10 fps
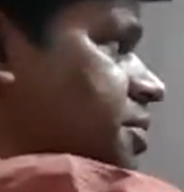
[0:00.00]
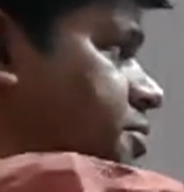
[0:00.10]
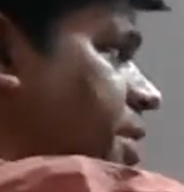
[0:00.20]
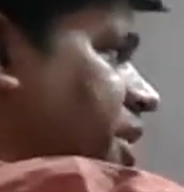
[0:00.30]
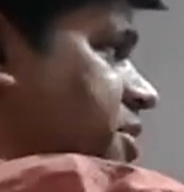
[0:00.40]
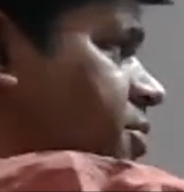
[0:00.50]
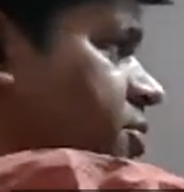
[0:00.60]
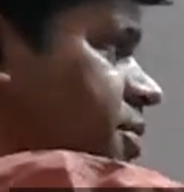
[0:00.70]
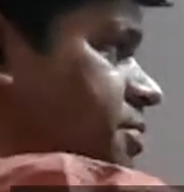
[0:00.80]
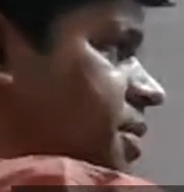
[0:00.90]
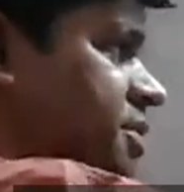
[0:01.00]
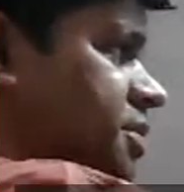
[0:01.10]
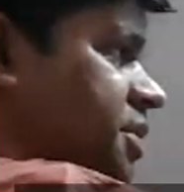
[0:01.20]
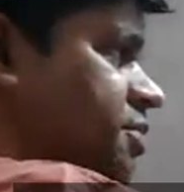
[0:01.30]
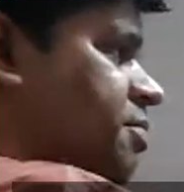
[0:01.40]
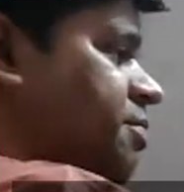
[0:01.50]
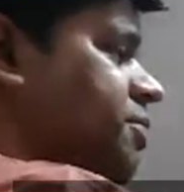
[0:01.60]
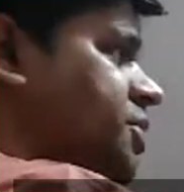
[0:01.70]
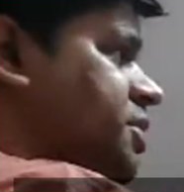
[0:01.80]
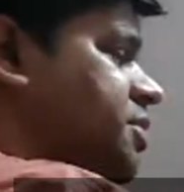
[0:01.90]
the maxima or minima are the equilibrium
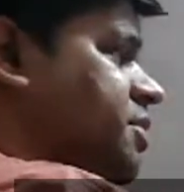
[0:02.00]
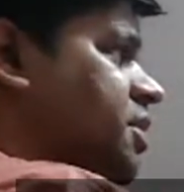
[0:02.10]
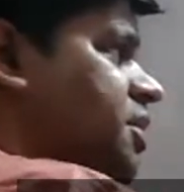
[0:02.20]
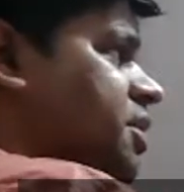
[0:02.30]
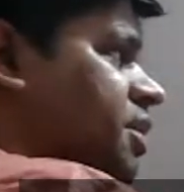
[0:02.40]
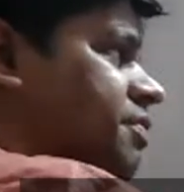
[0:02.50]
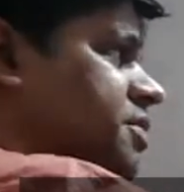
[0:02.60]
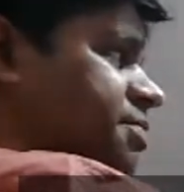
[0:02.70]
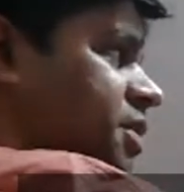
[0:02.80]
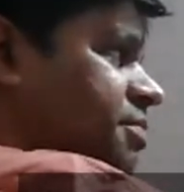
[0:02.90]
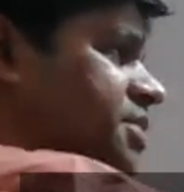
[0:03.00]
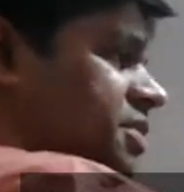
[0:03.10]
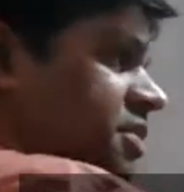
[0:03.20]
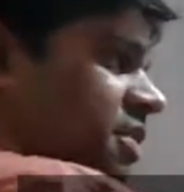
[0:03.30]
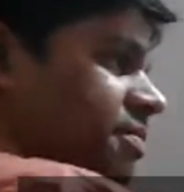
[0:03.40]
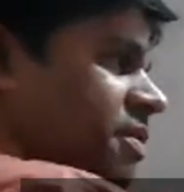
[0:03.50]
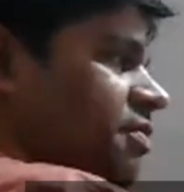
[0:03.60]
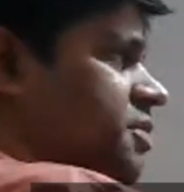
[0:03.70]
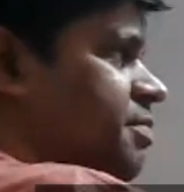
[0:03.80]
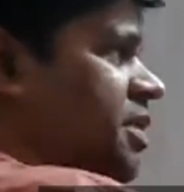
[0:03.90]
positions? If it's a minima, it's a stable.
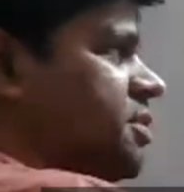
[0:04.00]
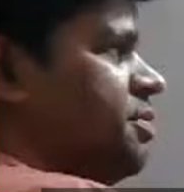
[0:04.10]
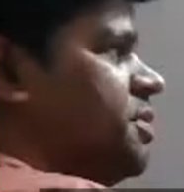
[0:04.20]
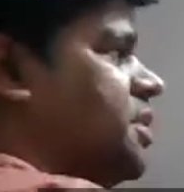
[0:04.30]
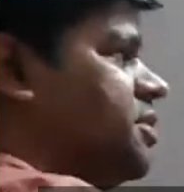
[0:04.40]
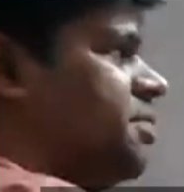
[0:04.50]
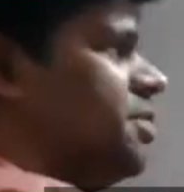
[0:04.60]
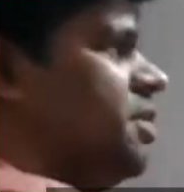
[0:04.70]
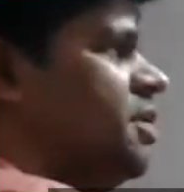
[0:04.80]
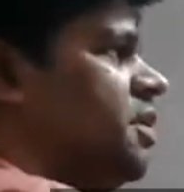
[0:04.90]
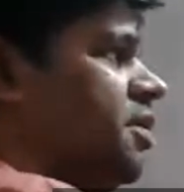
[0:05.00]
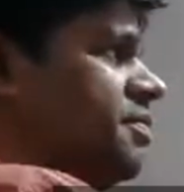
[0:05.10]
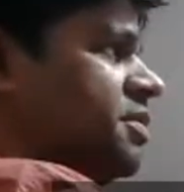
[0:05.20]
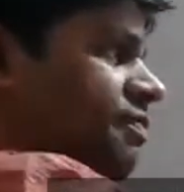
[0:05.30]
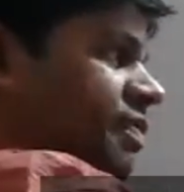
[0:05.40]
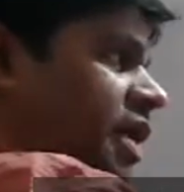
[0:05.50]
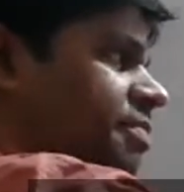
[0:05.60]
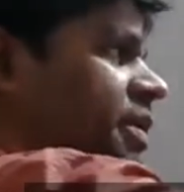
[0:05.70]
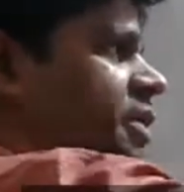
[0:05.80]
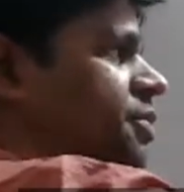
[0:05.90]
If it's a maxima, it's unstable. If it's a
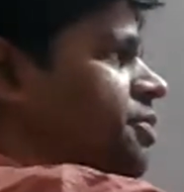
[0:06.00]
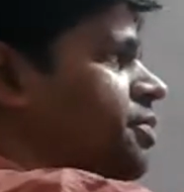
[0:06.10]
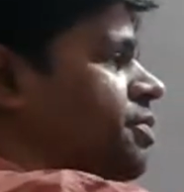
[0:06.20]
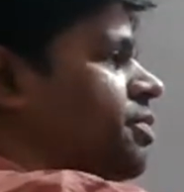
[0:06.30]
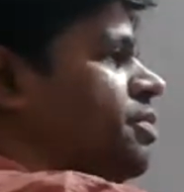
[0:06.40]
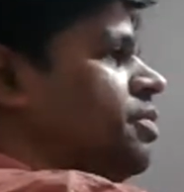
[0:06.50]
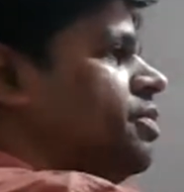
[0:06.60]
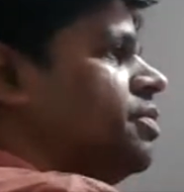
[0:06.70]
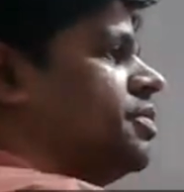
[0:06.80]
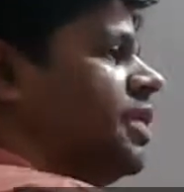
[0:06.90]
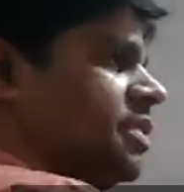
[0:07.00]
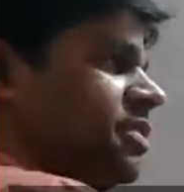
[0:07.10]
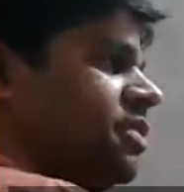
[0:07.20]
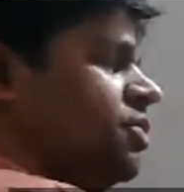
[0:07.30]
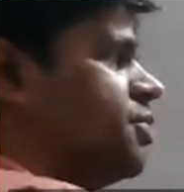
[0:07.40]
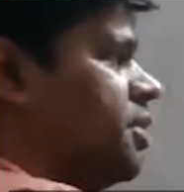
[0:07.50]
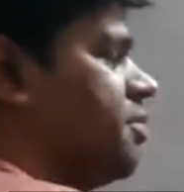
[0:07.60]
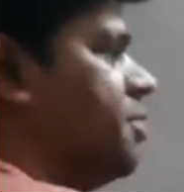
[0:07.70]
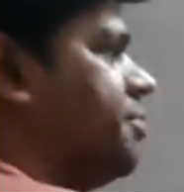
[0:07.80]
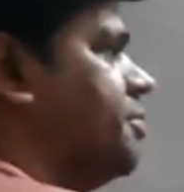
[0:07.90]
flat plateau, then it's a neutral
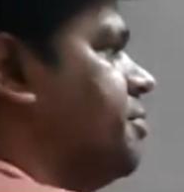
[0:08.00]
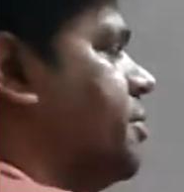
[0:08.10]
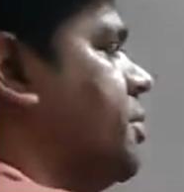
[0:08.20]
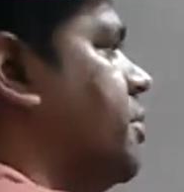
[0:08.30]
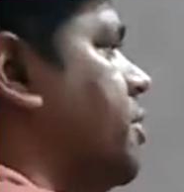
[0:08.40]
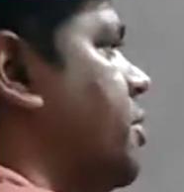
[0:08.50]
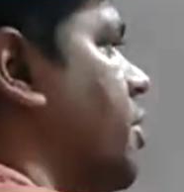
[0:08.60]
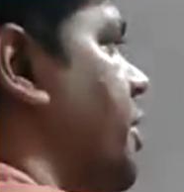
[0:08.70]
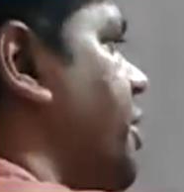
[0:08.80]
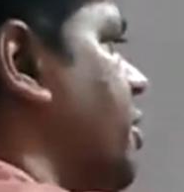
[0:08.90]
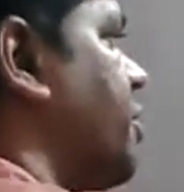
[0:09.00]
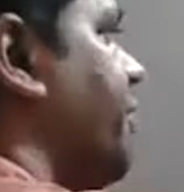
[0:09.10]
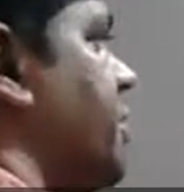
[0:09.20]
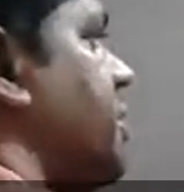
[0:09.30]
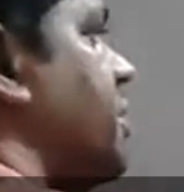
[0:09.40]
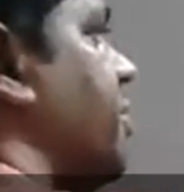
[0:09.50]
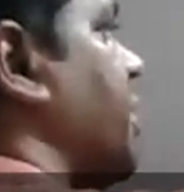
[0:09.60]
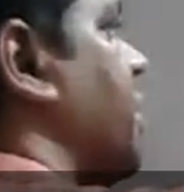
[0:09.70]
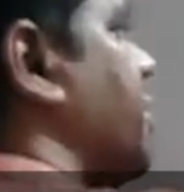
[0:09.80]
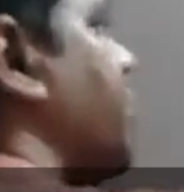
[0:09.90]
equilibrium. All right. Now the function is
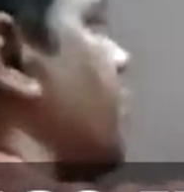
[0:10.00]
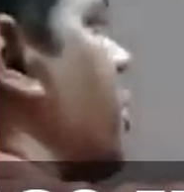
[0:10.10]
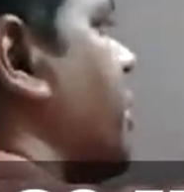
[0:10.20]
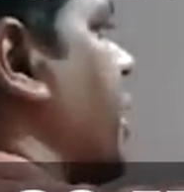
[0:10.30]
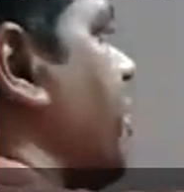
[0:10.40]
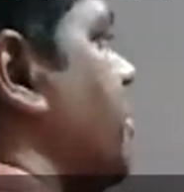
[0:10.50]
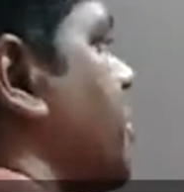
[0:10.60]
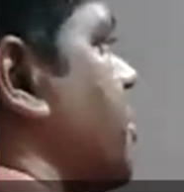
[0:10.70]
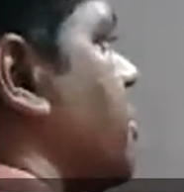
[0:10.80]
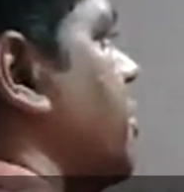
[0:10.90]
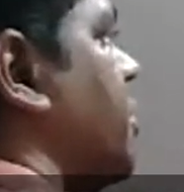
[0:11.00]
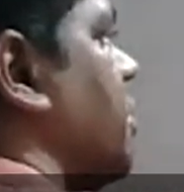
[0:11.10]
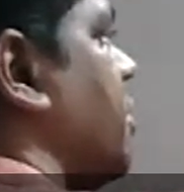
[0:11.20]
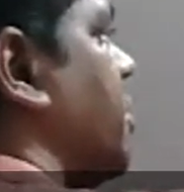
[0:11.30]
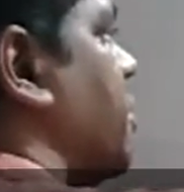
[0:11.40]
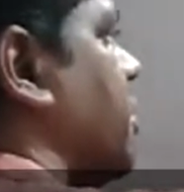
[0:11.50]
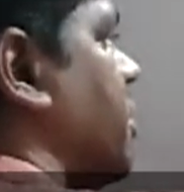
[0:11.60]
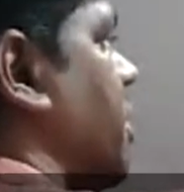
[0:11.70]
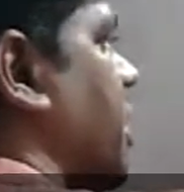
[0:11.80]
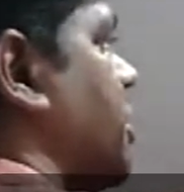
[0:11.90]
given as u naught times
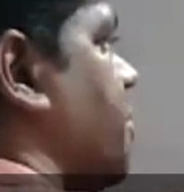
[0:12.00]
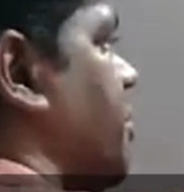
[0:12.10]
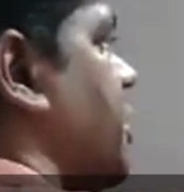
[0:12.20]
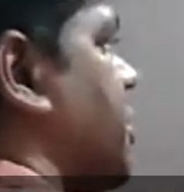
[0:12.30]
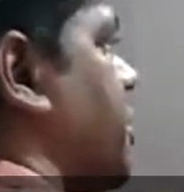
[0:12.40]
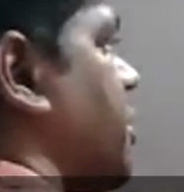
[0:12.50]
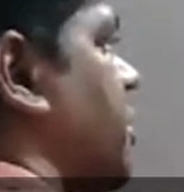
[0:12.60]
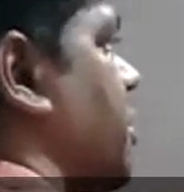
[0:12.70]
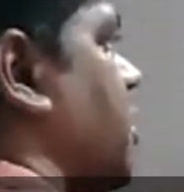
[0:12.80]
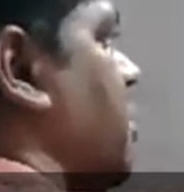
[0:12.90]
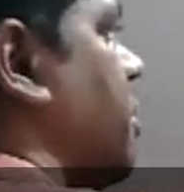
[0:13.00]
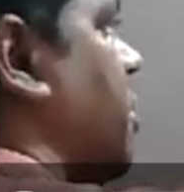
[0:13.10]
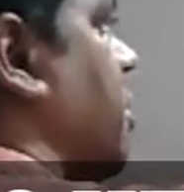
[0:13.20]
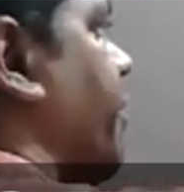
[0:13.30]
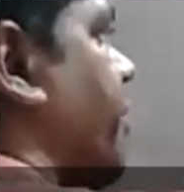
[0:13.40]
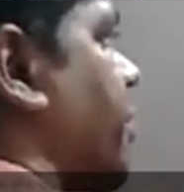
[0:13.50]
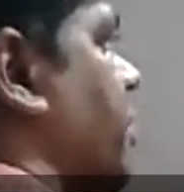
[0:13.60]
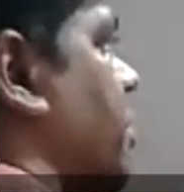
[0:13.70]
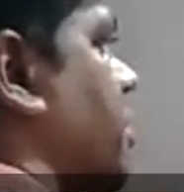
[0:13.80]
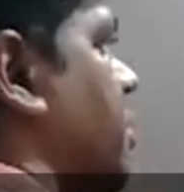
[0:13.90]
exponential of
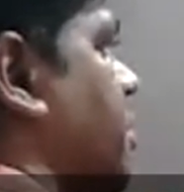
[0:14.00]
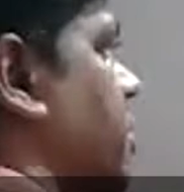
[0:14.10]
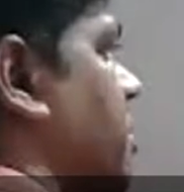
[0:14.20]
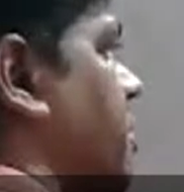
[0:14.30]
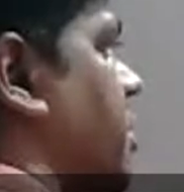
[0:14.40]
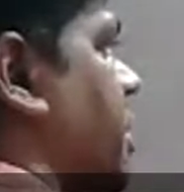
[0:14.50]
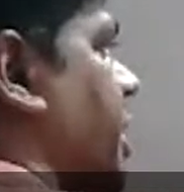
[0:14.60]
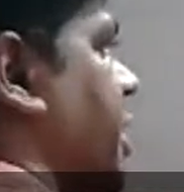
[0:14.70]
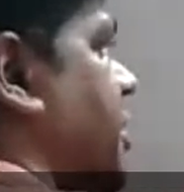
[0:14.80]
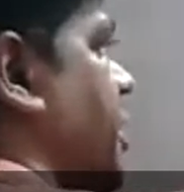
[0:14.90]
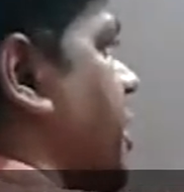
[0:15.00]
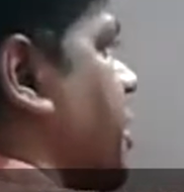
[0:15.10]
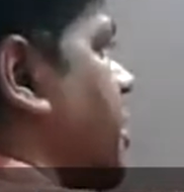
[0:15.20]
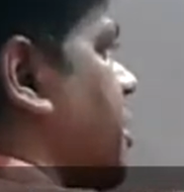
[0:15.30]
az